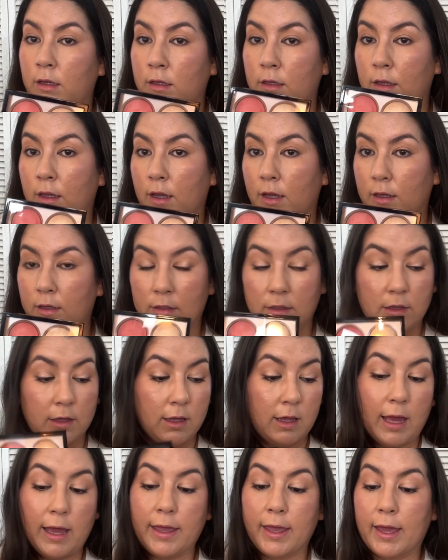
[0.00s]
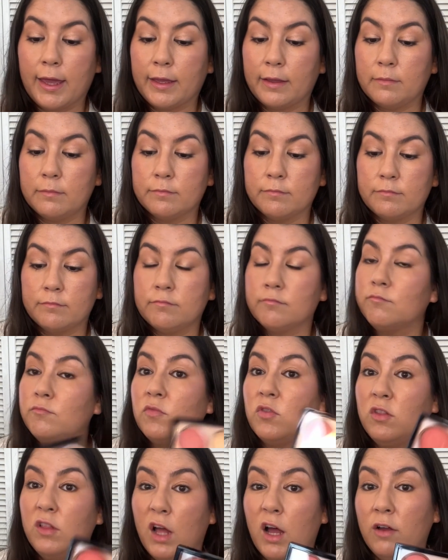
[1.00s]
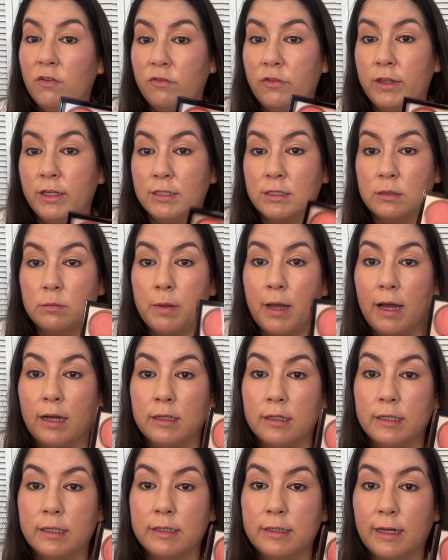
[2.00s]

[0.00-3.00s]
Yeah, I love this palette.